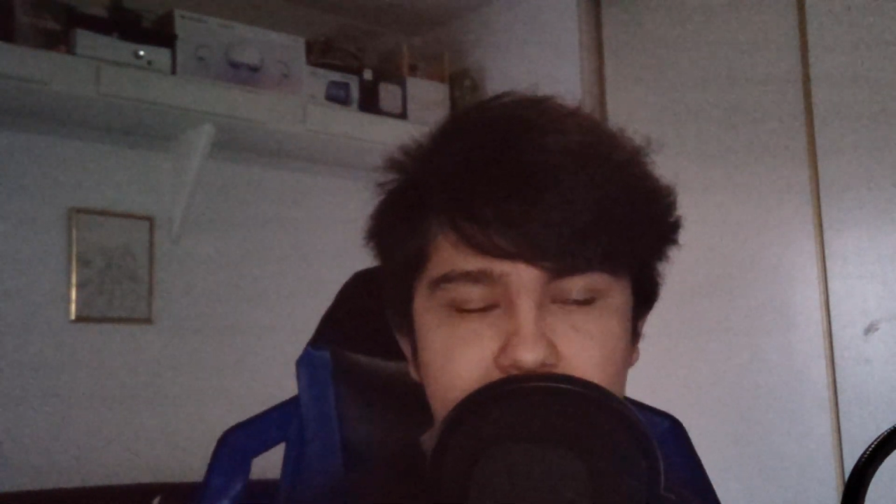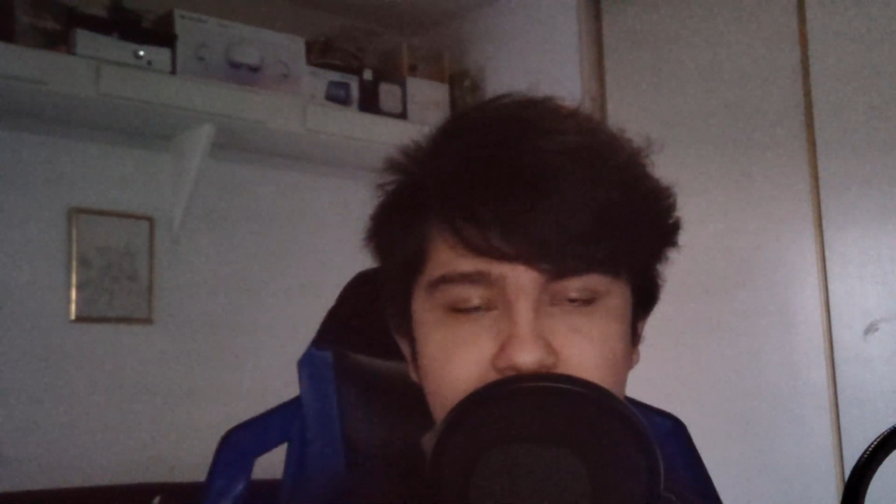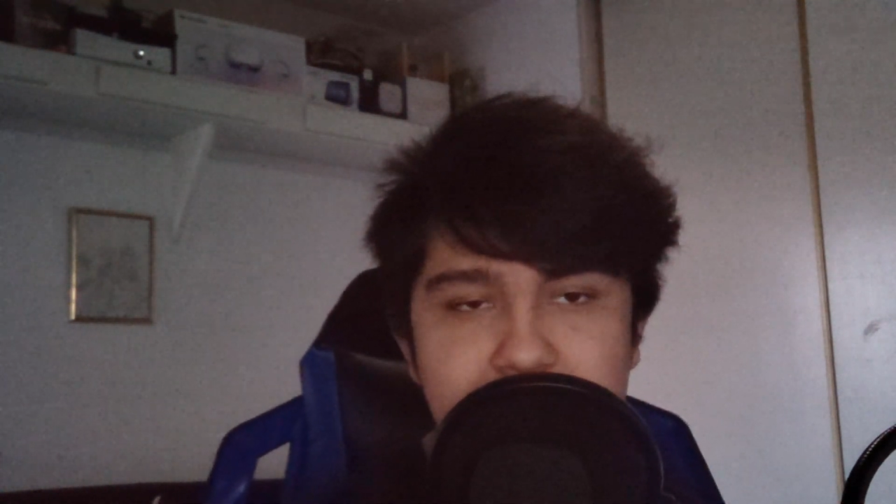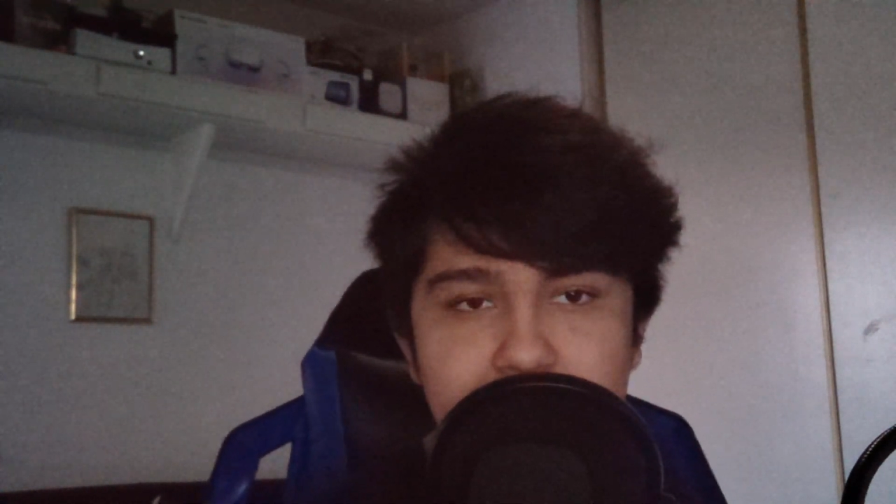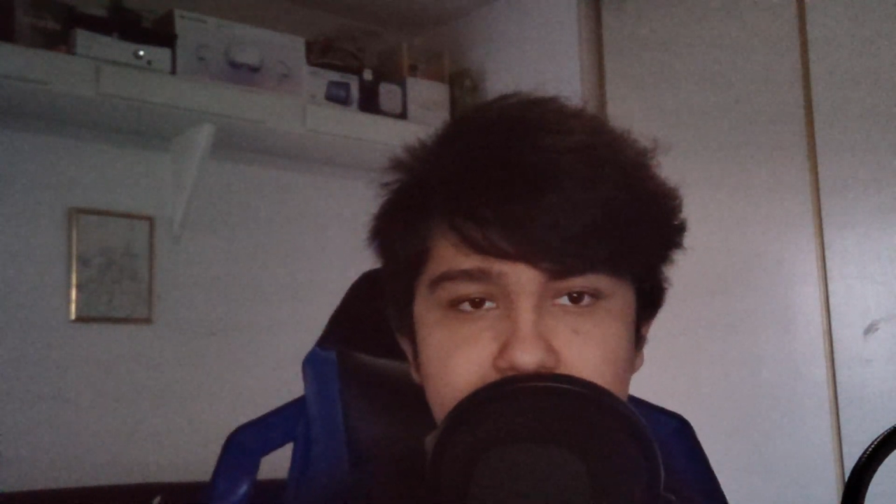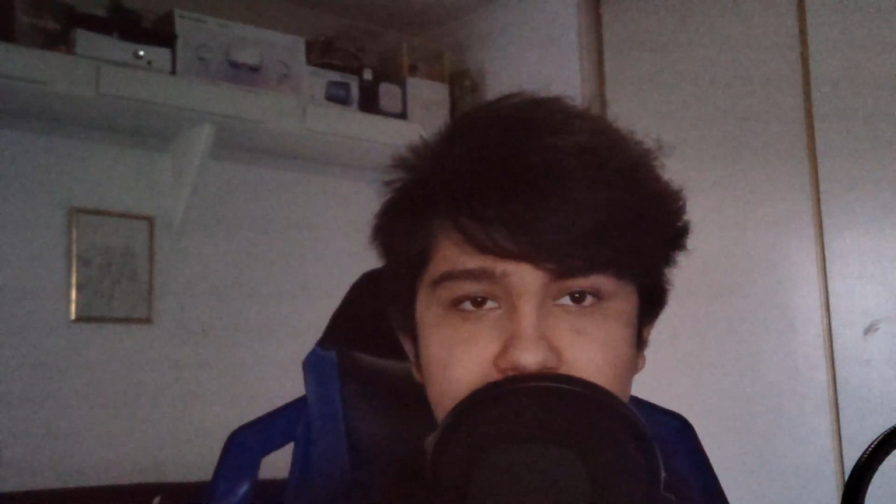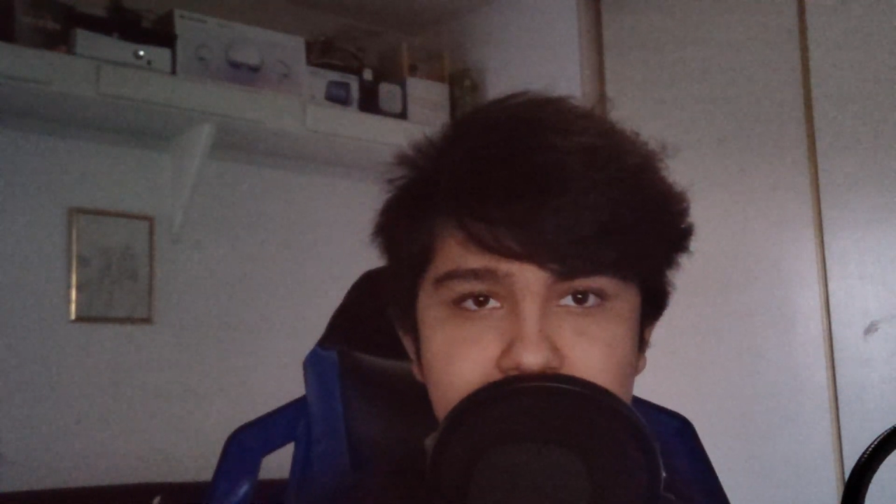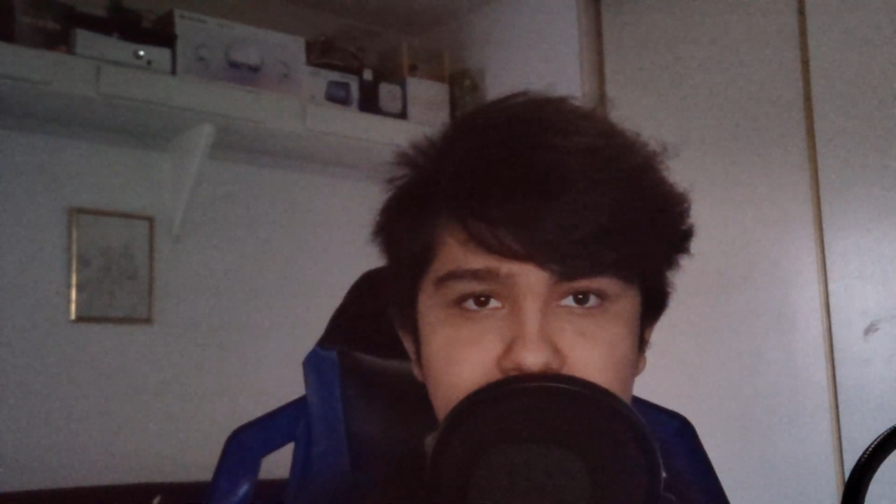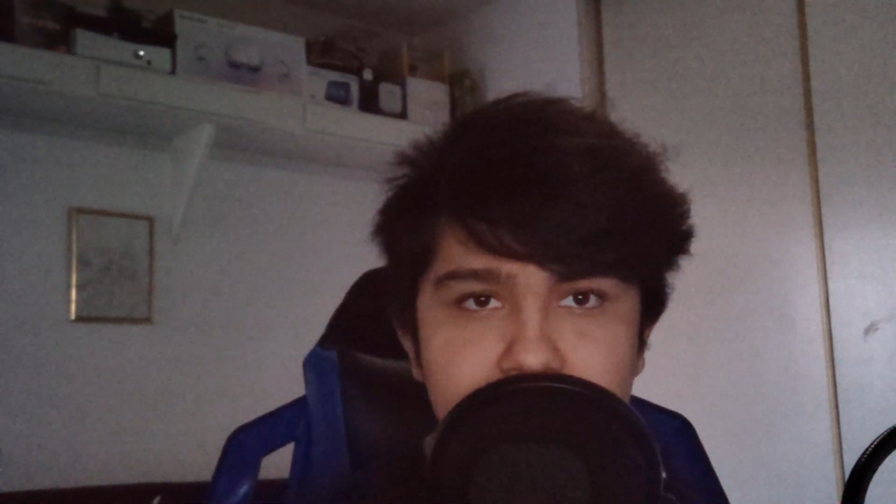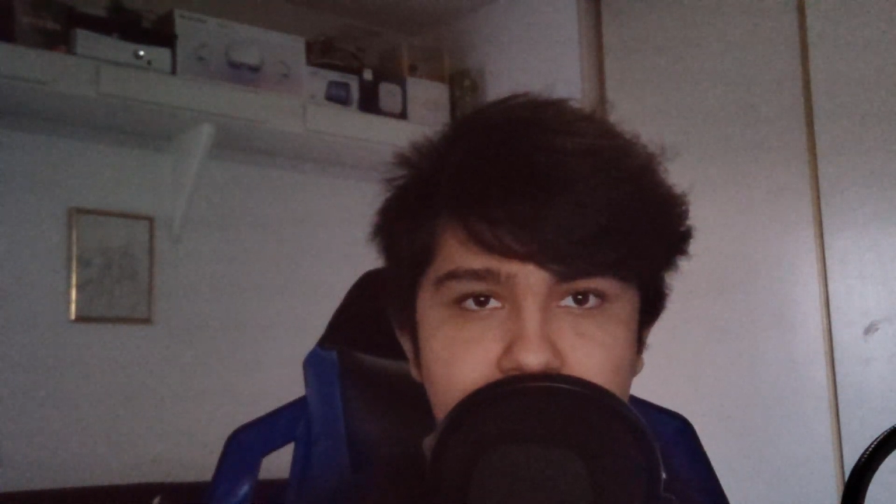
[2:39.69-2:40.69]
XMP
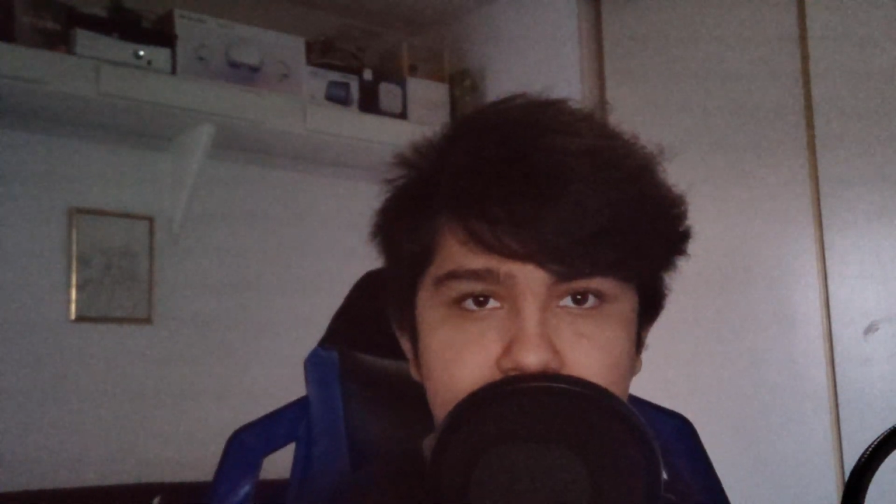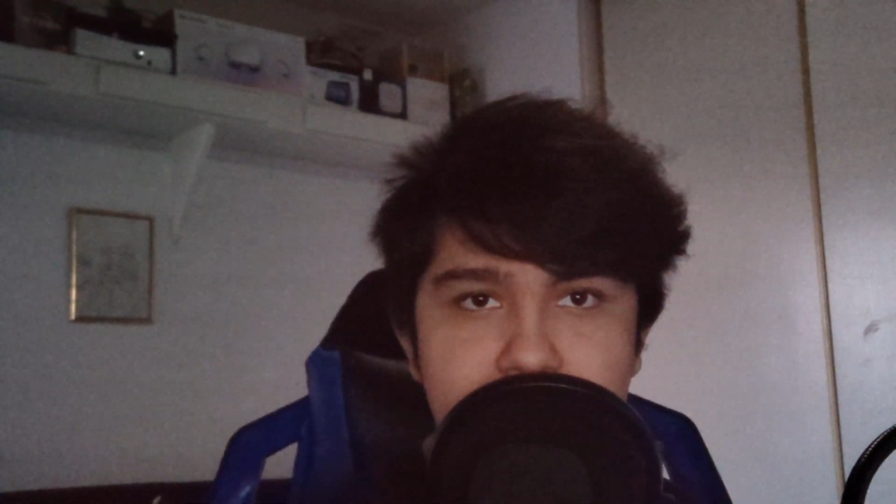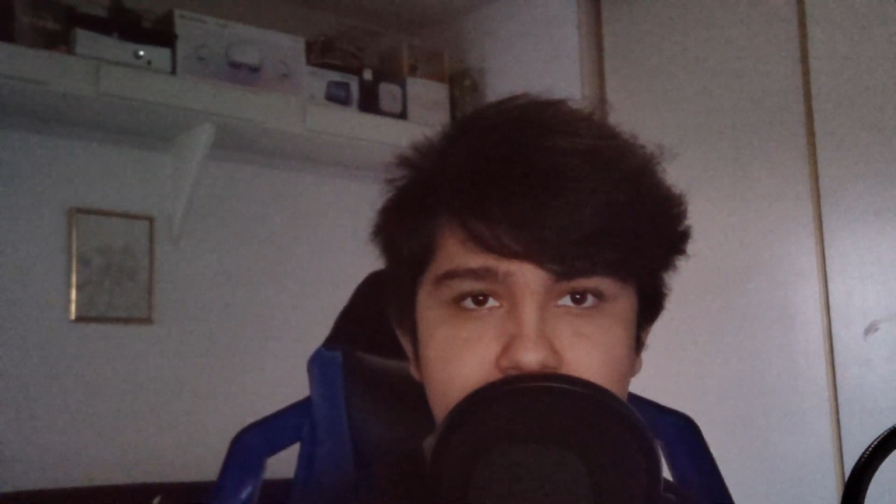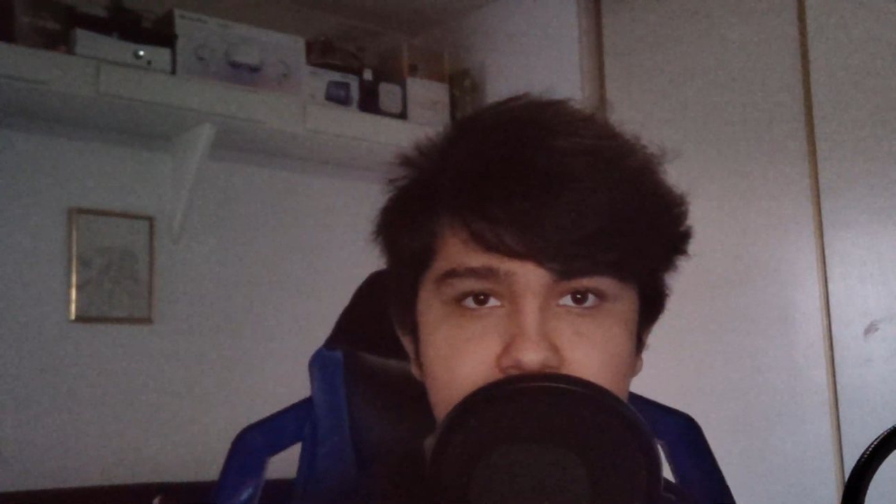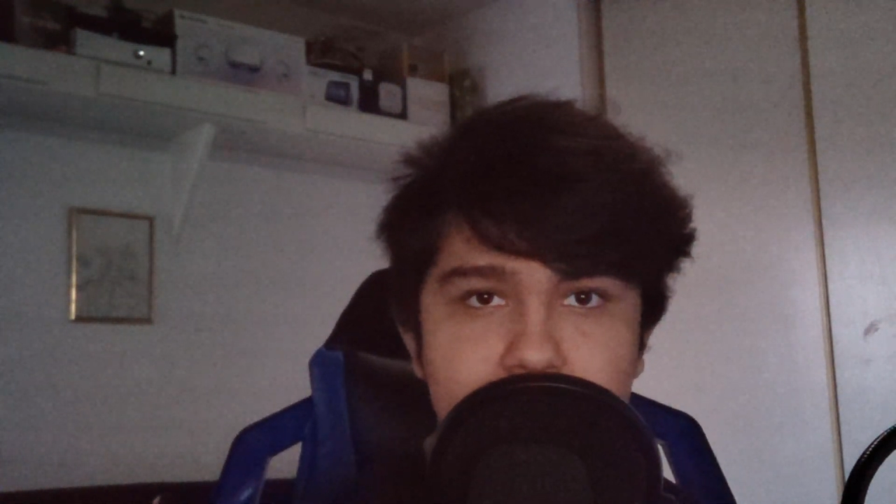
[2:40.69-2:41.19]
turned on,